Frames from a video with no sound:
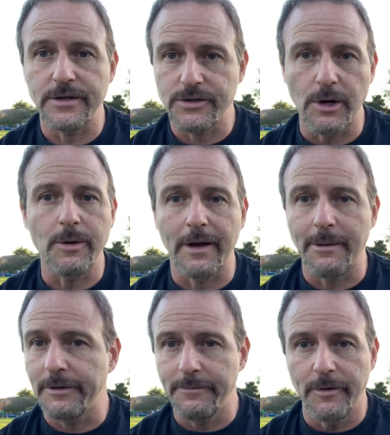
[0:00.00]
show you a
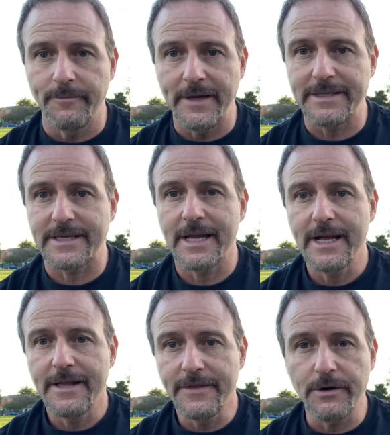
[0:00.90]
couple of movements
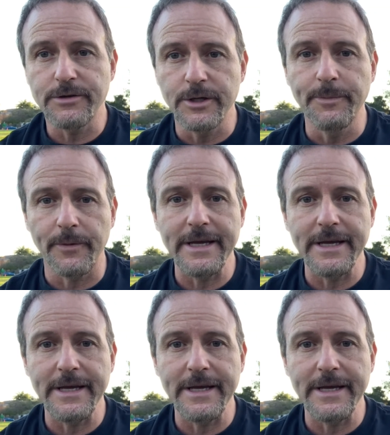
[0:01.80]
that are super